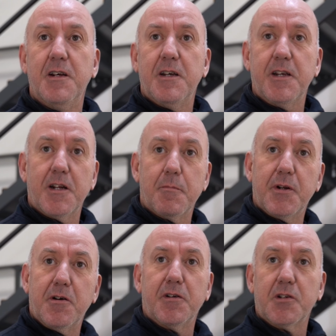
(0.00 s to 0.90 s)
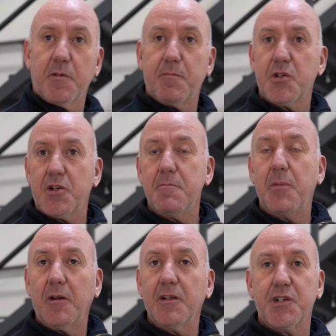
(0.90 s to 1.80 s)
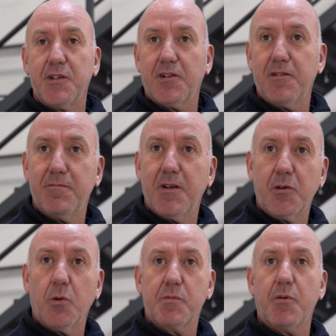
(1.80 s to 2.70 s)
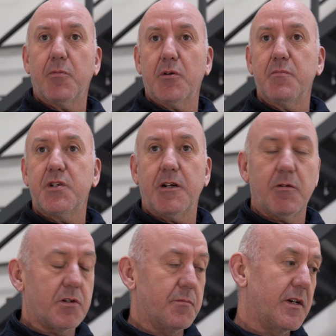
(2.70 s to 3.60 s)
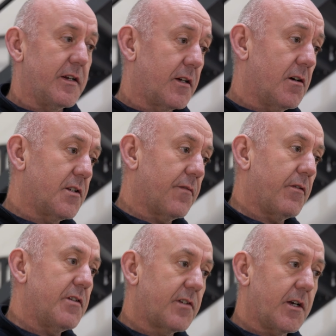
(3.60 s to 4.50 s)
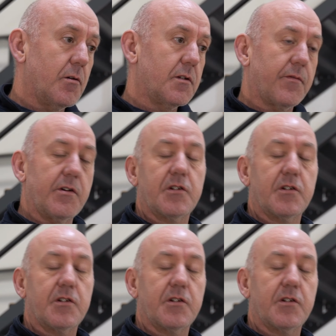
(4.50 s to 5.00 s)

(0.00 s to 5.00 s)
bananas with machine polishers and cause problems. Ultimately the guys are very skilled, they're very